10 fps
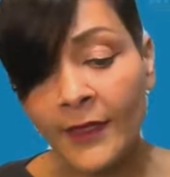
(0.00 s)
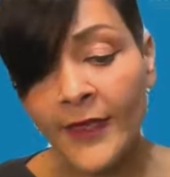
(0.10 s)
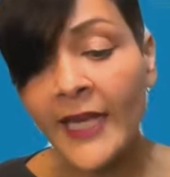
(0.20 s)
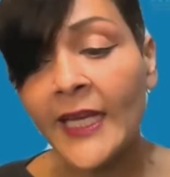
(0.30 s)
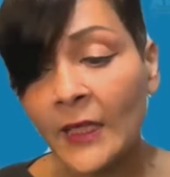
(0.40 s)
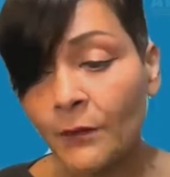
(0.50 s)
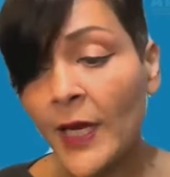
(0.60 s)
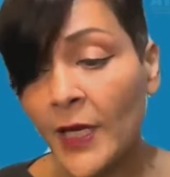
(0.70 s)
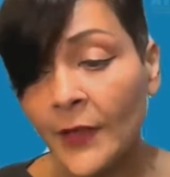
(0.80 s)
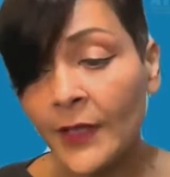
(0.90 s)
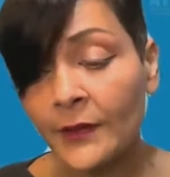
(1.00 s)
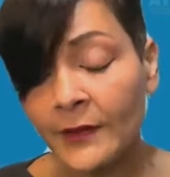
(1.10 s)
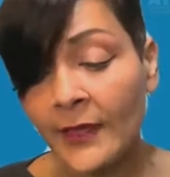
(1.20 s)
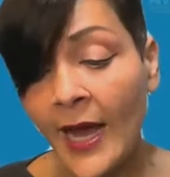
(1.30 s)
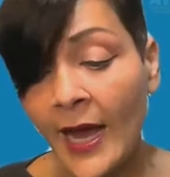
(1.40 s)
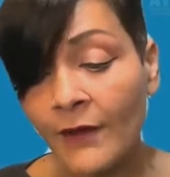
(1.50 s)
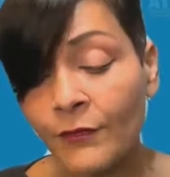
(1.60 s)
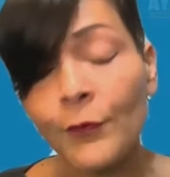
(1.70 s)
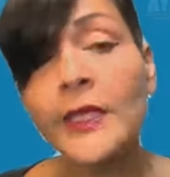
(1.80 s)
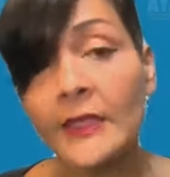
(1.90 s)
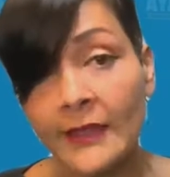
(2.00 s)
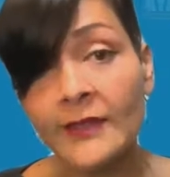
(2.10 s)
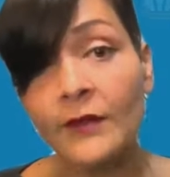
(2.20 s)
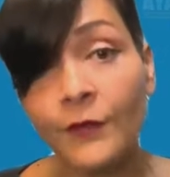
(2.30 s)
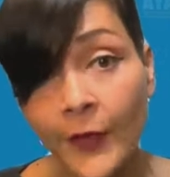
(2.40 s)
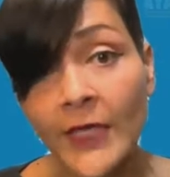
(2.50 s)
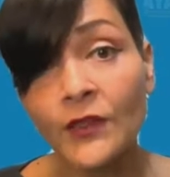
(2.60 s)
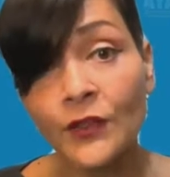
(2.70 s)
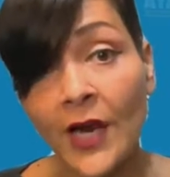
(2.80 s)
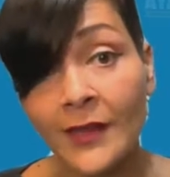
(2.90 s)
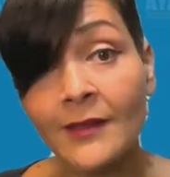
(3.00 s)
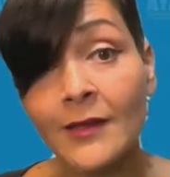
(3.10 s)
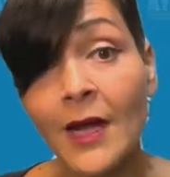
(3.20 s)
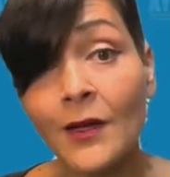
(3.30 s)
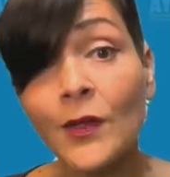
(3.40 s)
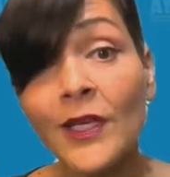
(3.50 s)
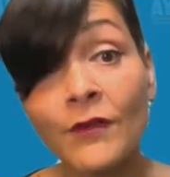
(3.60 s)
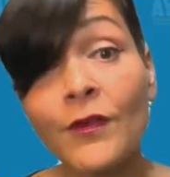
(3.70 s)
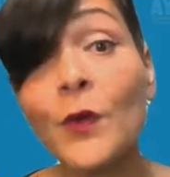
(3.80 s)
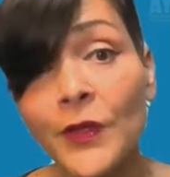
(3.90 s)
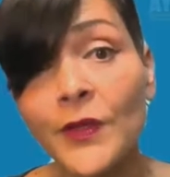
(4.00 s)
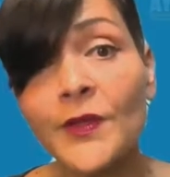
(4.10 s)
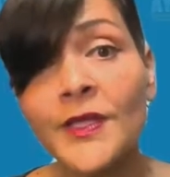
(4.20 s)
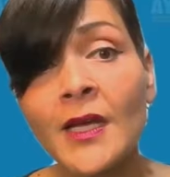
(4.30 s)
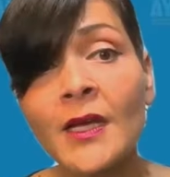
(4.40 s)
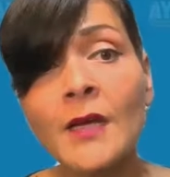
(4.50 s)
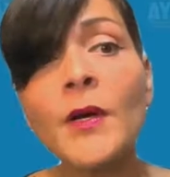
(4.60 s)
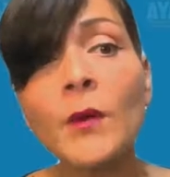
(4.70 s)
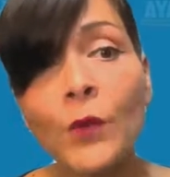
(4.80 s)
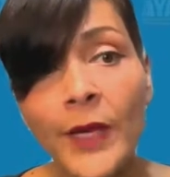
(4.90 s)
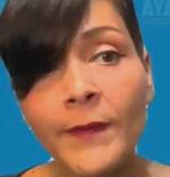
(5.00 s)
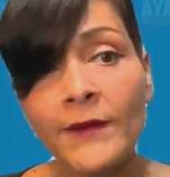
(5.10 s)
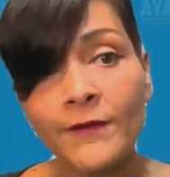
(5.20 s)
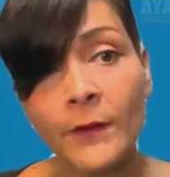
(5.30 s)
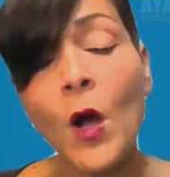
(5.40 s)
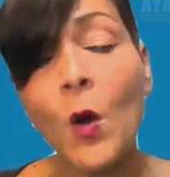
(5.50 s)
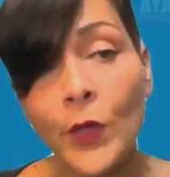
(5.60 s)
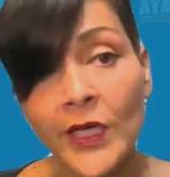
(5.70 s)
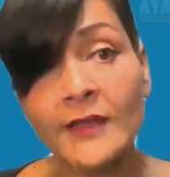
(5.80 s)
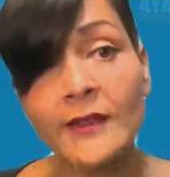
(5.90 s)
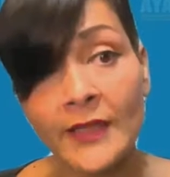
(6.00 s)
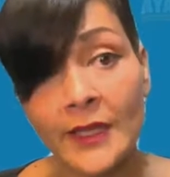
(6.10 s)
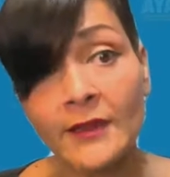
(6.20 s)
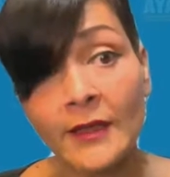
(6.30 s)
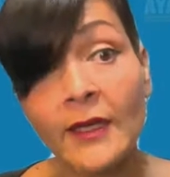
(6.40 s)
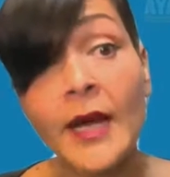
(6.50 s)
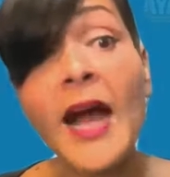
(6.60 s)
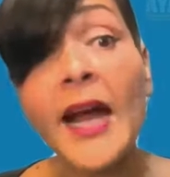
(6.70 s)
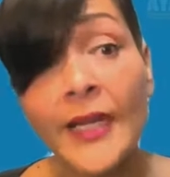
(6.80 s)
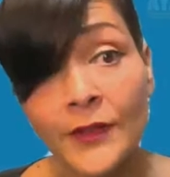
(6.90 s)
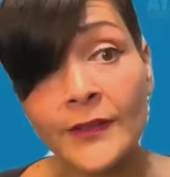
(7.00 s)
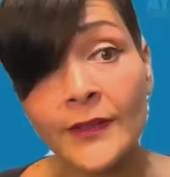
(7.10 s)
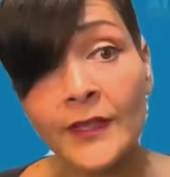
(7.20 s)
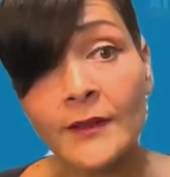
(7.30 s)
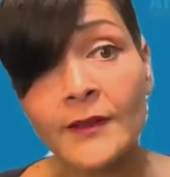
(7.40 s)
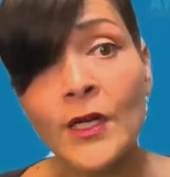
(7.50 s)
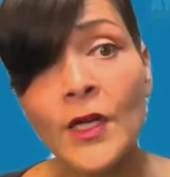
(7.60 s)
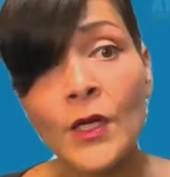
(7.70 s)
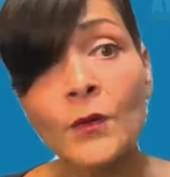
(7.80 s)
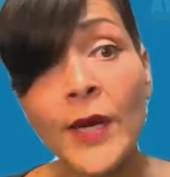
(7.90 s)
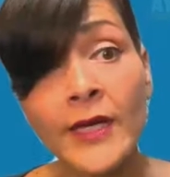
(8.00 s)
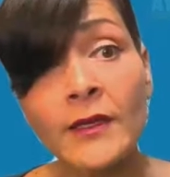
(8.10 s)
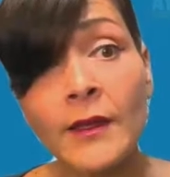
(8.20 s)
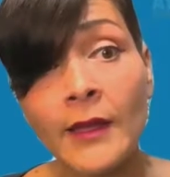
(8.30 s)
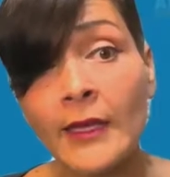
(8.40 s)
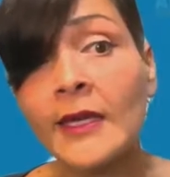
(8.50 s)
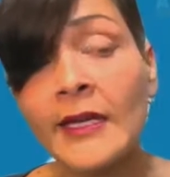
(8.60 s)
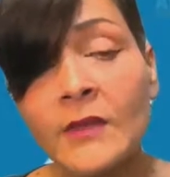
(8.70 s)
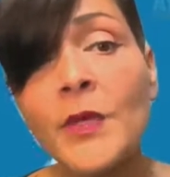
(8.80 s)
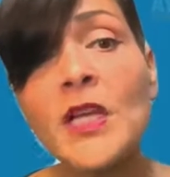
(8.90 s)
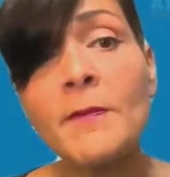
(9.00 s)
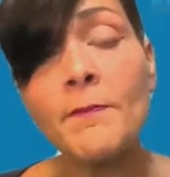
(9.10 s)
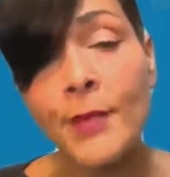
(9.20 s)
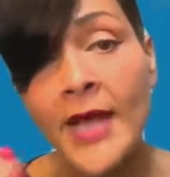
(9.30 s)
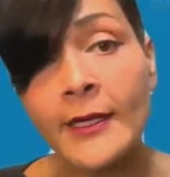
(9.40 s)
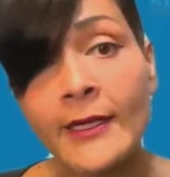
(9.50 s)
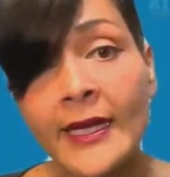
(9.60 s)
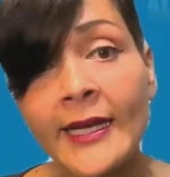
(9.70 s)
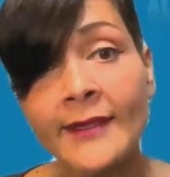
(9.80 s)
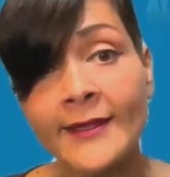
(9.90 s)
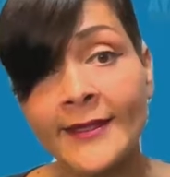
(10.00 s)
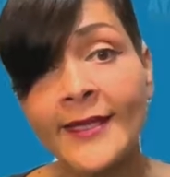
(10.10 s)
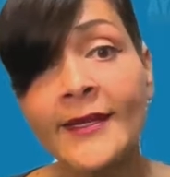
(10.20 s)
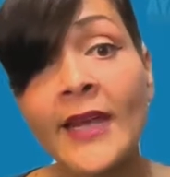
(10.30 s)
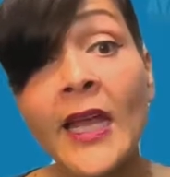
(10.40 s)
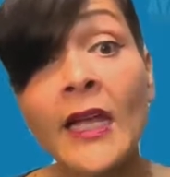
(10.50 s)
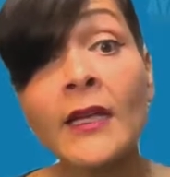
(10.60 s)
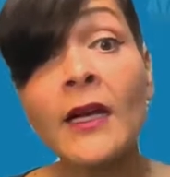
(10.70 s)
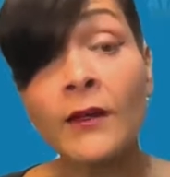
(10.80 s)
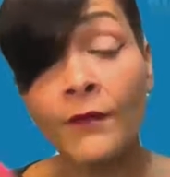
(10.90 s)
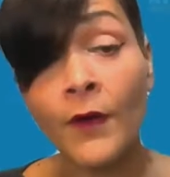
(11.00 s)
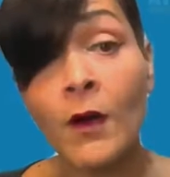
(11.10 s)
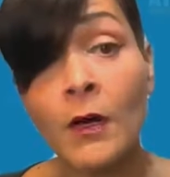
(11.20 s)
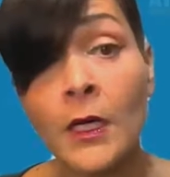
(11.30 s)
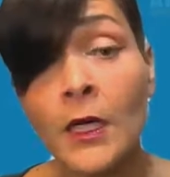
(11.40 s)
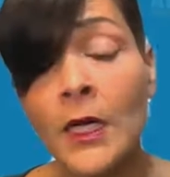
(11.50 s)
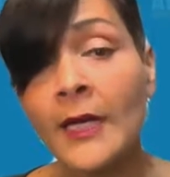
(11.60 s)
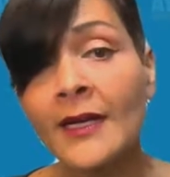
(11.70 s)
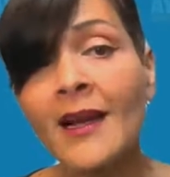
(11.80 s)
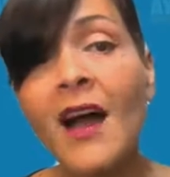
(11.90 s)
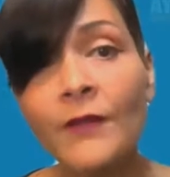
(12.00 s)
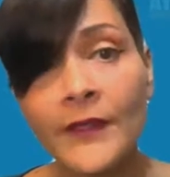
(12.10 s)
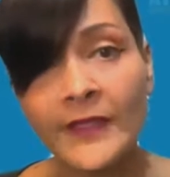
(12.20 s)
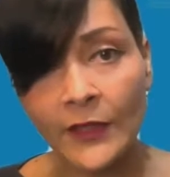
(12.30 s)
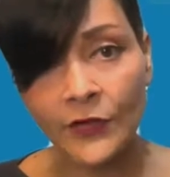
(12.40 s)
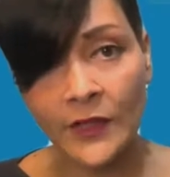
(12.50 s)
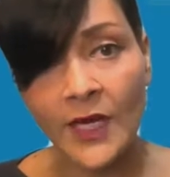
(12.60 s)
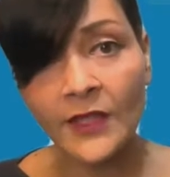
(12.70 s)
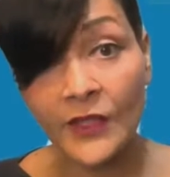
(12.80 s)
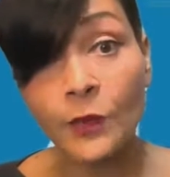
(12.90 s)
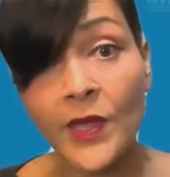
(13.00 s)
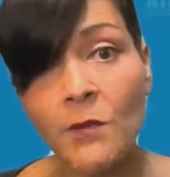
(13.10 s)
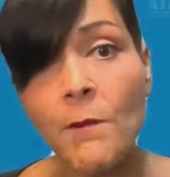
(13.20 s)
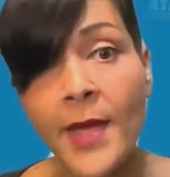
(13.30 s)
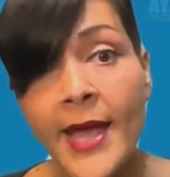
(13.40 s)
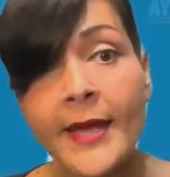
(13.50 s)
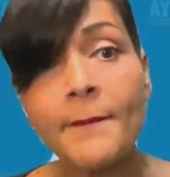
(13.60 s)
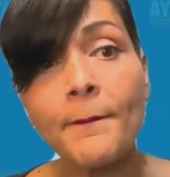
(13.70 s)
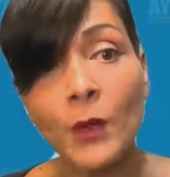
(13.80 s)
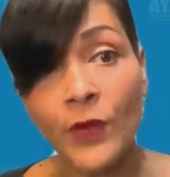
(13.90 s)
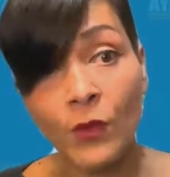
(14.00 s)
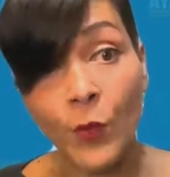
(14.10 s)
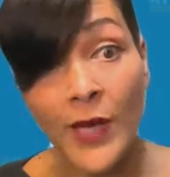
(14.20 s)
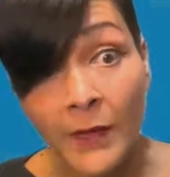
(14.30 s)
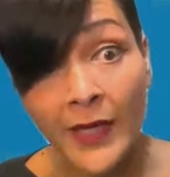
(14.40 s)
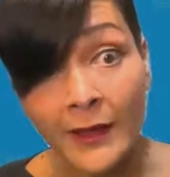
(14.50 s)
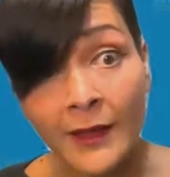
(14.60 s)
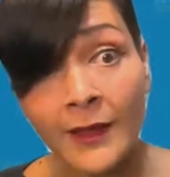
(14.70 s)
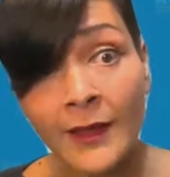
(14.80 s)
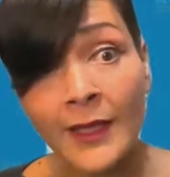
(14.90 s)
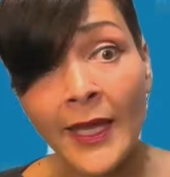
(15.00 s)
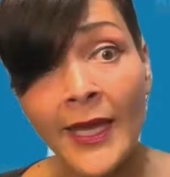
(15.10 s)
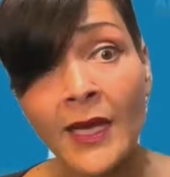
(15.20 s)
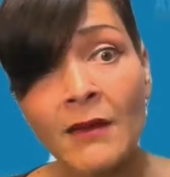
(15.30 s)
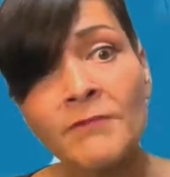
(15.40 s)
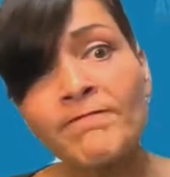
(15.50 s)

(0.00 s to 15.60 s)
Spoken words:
thinking barriers that have really disenfranchised not only voters, but women from holding seats, higher seats. Right? It has been embedded in the DNA of our conversation, not just with men, but with women. Like,